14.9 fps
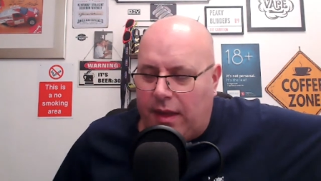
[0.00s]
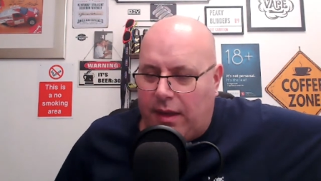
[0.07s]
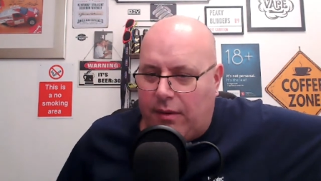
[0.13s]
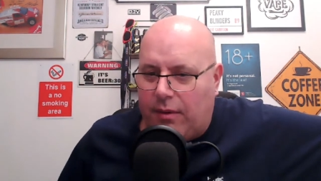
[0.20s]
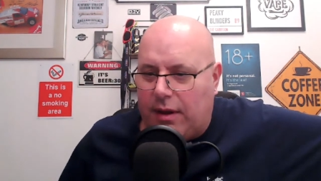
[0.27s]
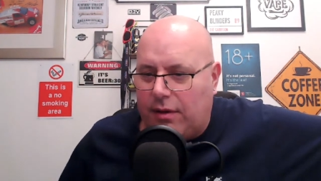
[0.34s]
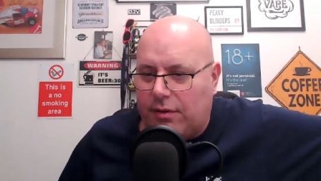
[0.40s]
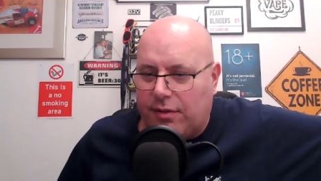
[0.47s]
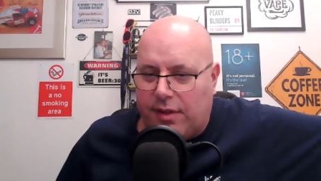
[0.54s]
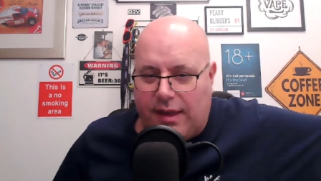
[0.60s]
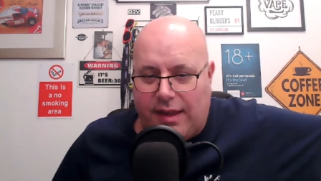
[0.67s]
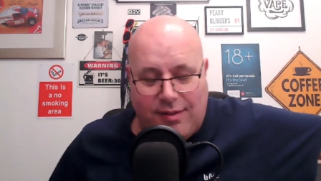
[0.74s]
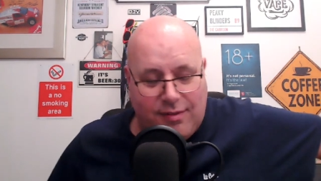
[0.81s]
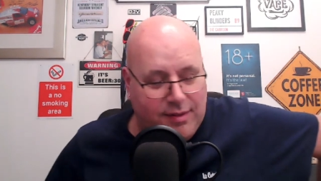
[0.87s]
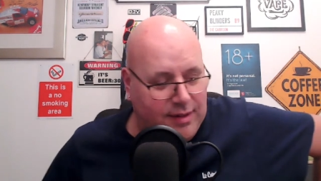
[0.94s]
well, I looked at
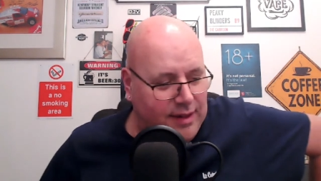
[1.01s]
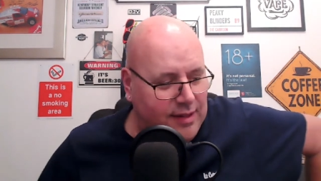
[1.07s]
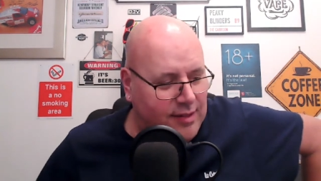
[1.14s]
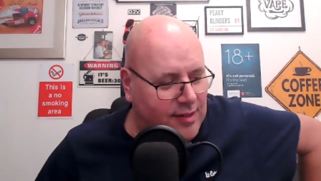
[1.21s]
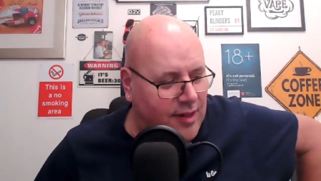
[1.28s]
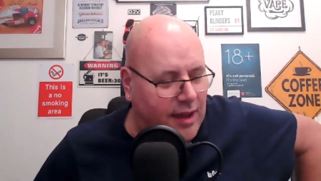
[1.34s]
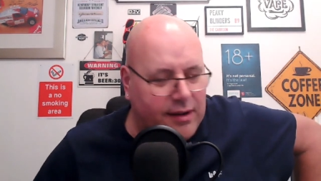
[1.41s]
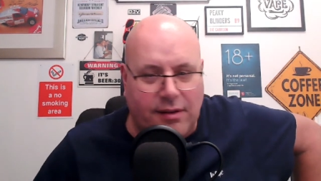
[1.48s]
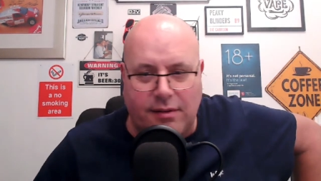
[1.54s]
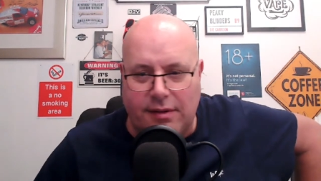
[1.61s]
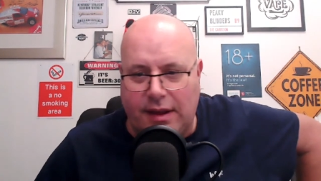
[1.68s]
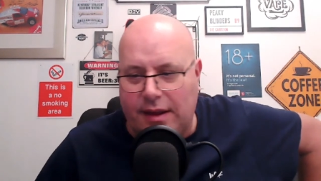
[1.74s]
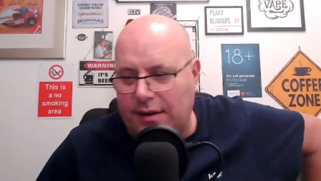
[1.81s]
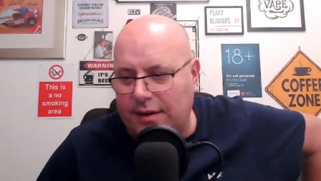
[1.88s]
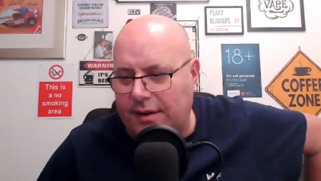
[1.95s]
his channel,
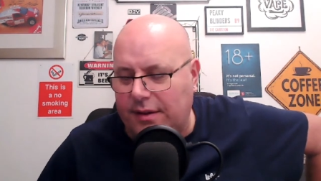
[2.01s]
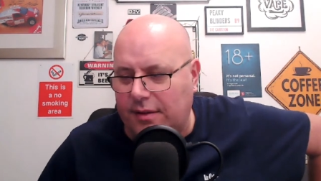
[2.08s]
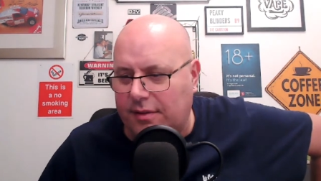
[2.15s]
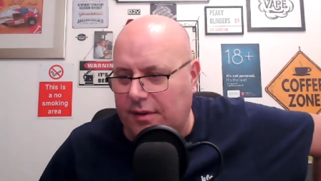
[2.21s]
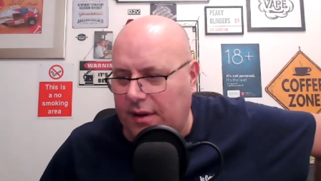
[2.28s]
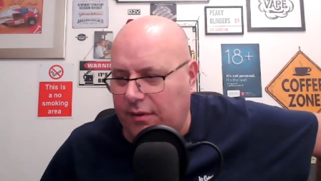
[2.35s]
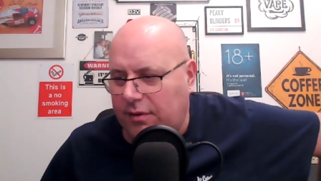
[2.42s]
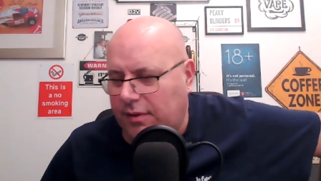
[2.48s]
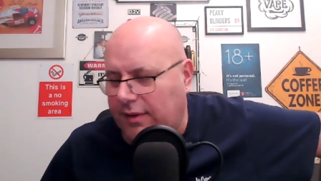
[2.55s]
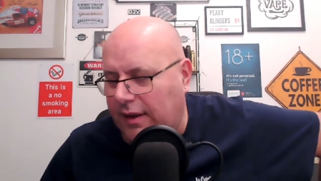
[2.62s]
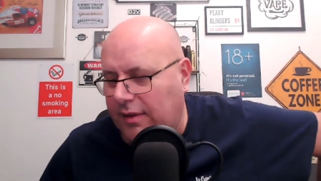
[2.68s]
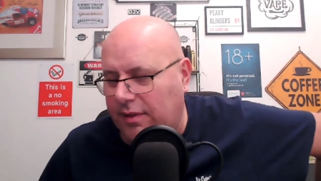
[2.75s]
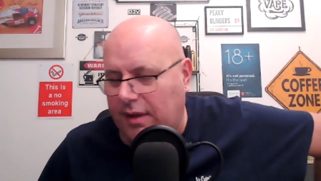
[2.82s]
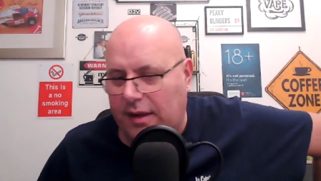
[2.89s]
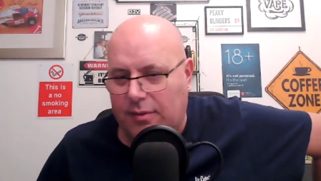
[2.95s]
and there's a load of
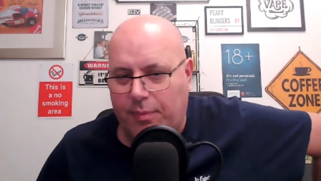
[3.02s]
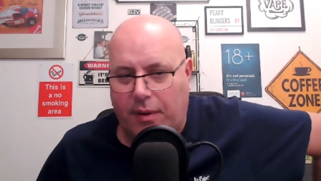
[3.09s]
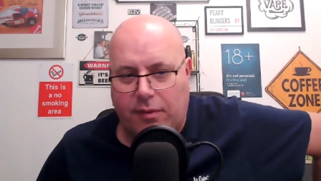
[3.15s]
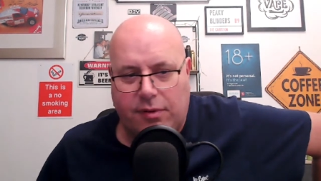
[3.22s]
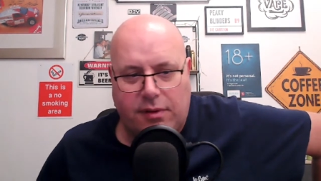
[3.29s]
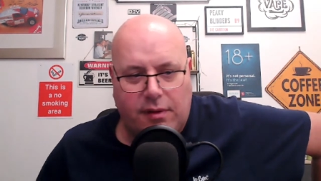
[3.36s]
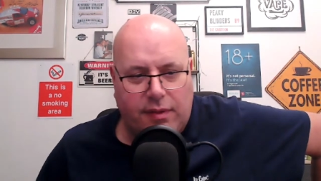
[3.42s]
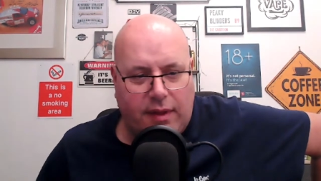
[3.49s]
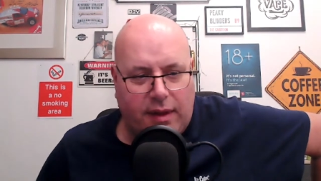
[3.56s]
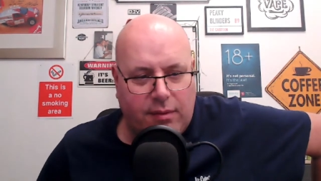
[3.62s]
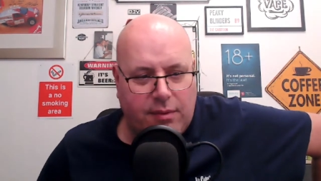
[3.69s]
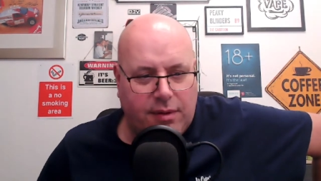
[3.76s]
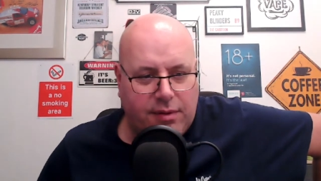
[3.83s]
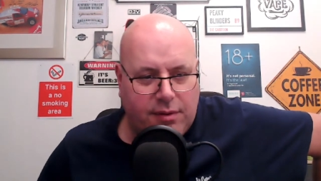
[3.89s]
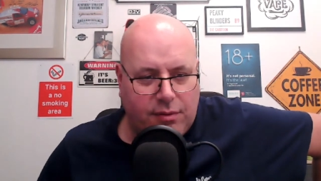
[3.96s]
things that he's posted on there
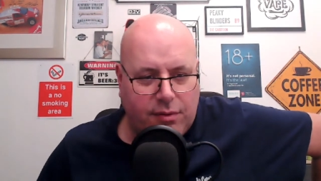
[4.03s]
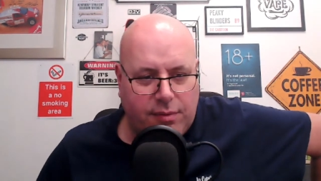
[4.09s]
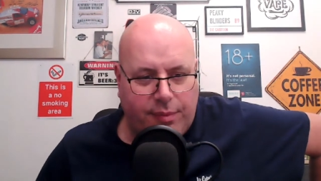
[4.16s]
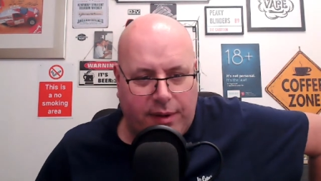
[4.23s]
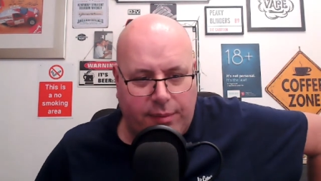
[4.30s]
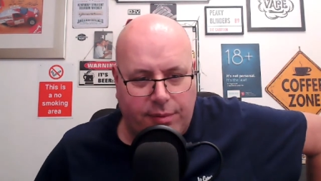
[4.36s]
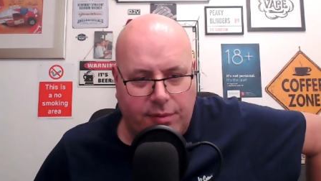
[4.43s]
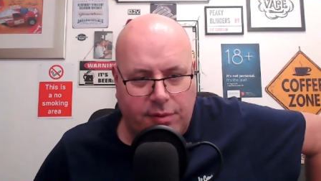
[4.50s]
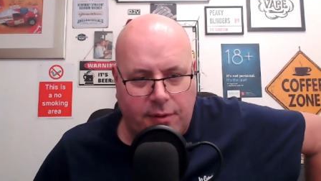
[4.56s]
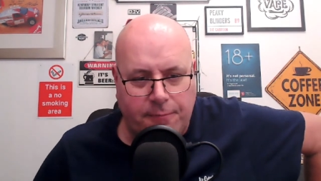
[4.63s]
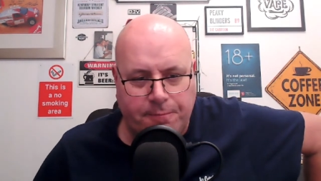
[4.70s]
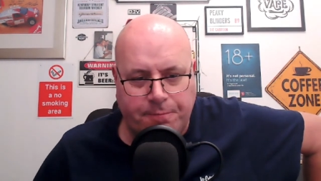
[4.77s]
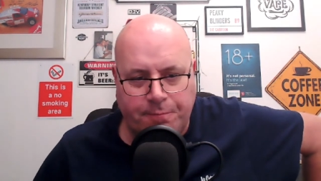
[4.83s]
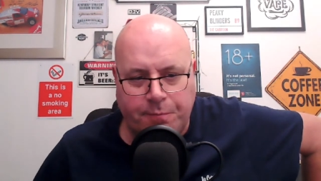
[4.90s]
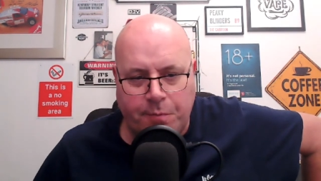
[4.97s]
which are other people's,
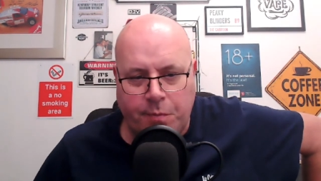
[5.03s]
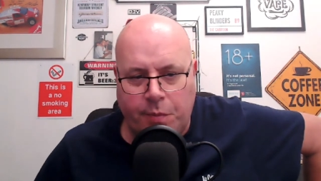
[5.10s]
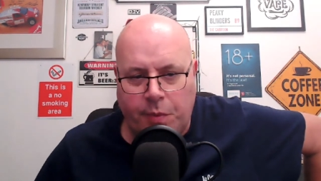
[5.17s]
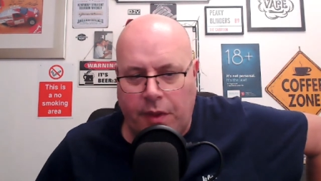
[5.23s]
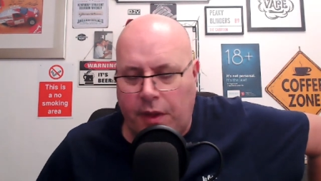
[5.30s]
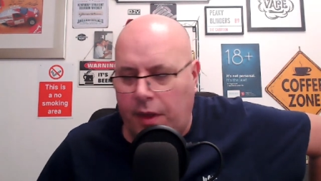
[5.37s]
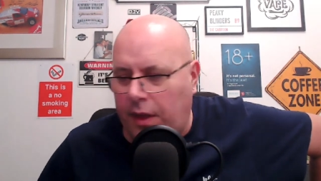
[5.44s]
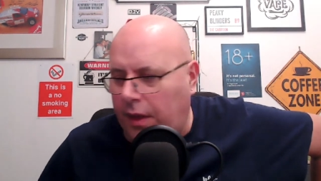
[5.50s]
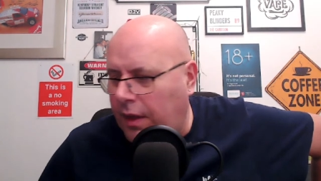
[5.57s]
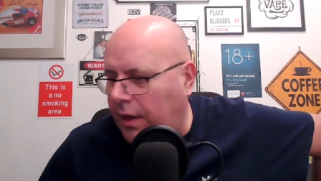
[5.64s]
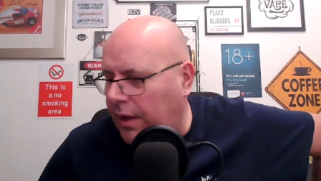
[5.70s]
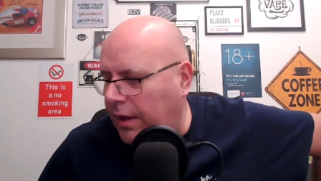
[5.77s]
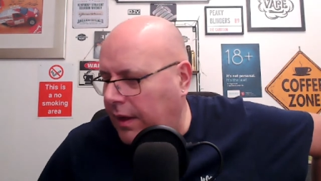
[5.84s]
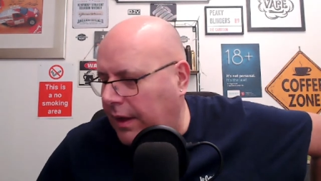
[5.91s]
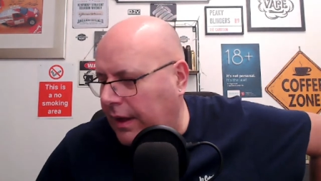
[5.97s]

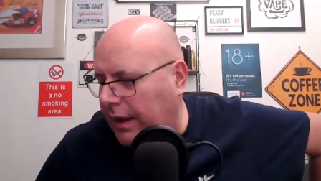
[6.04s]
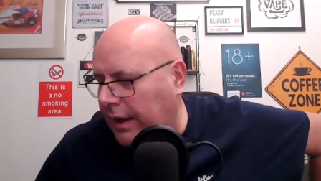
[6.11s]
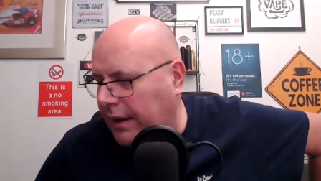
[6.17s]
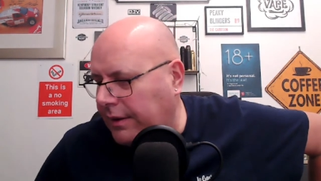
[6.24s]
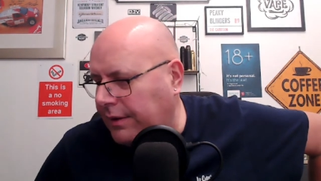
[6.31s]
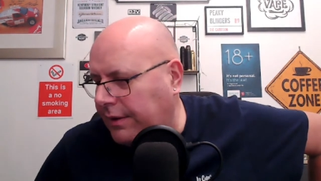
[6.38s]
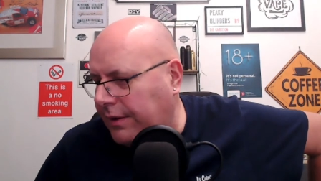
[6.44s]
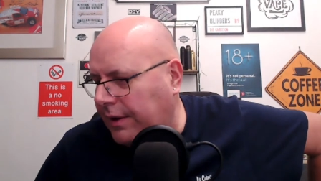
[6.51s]
and